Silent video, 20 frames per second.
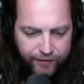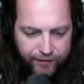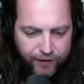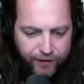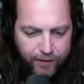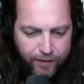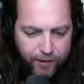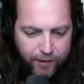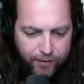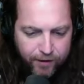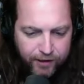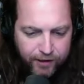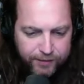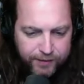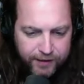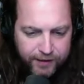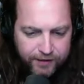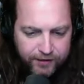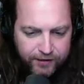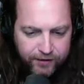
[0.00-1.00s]
forget what it was, but
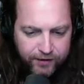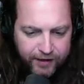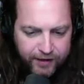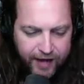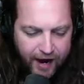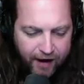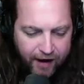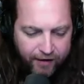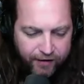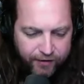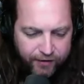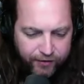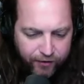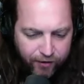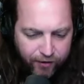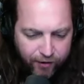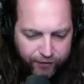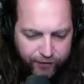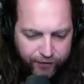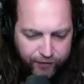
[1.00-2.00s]
they took a character
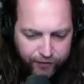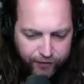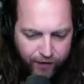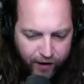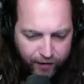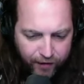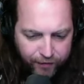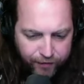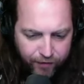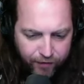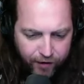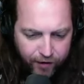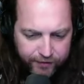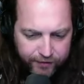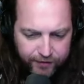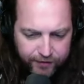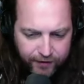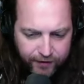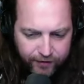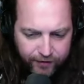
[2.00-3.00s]
off of the fucking
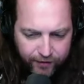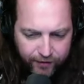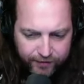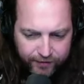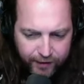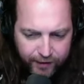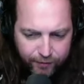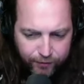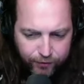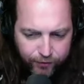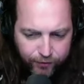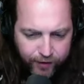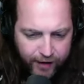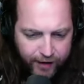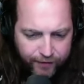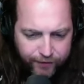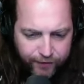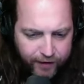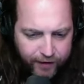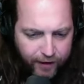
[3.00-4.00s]
front. They said it was I
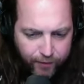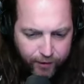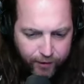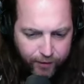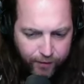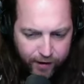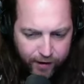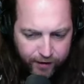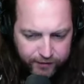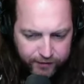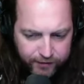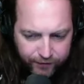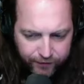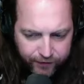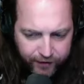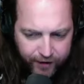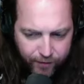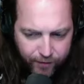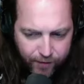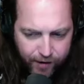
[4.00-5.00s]
forget what it was. I
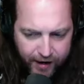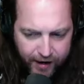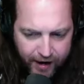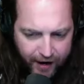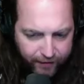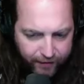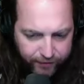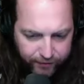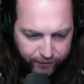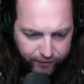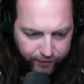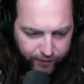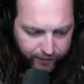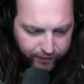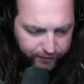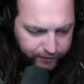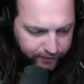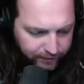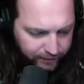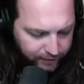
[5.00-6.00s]
forget what character it
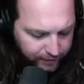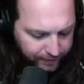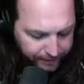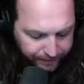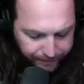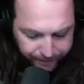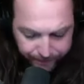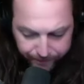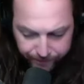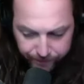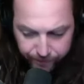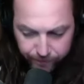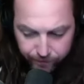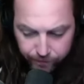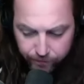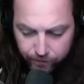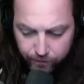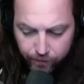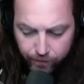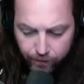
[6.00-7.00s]
was.
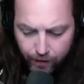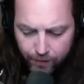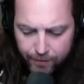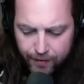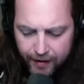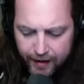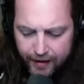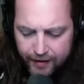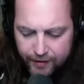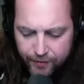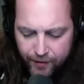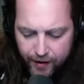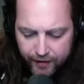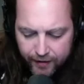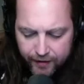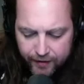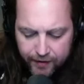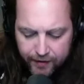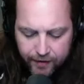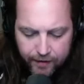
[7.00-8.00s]
But
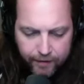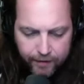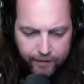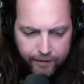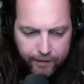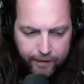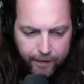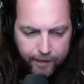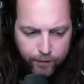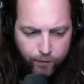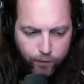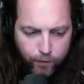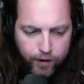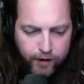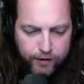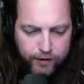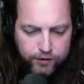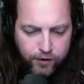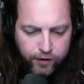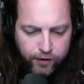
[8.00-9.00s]
anyway, what
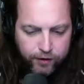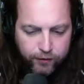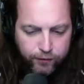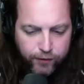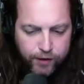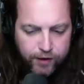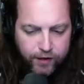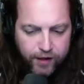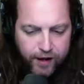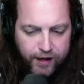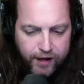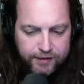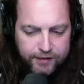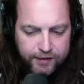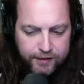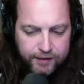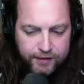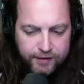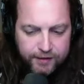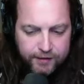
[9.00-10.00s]
I started to realize
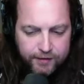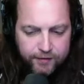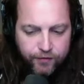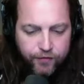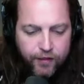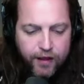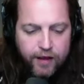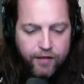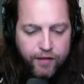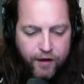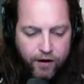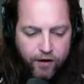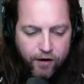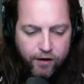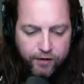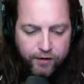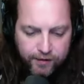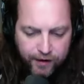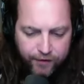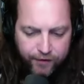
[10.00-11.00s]
is that there
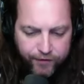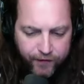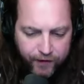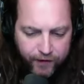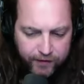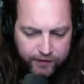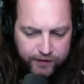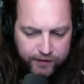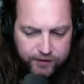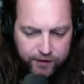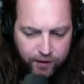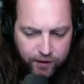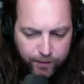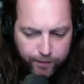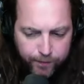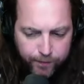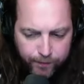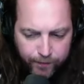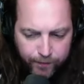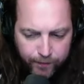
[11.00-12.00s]
are definitely
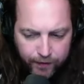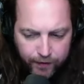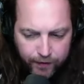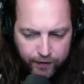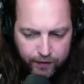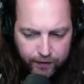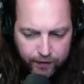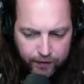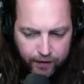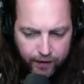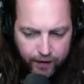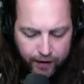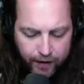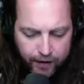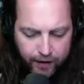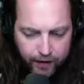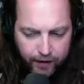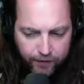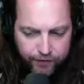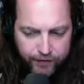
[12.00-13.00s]
some
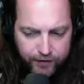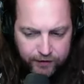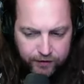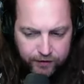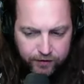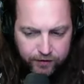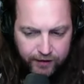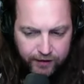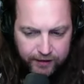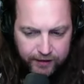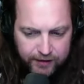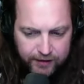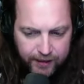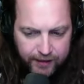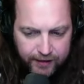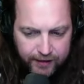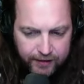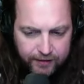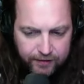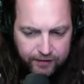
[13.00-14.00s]
of these things that
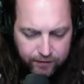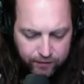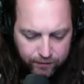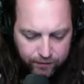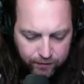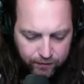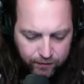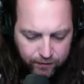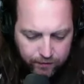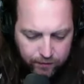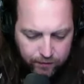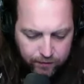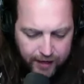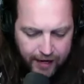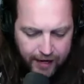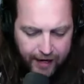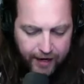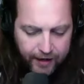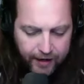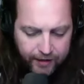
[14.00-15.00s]
get
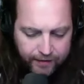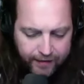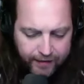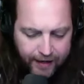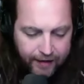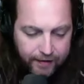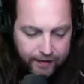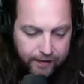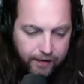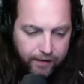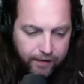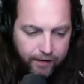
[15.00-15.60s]
canned that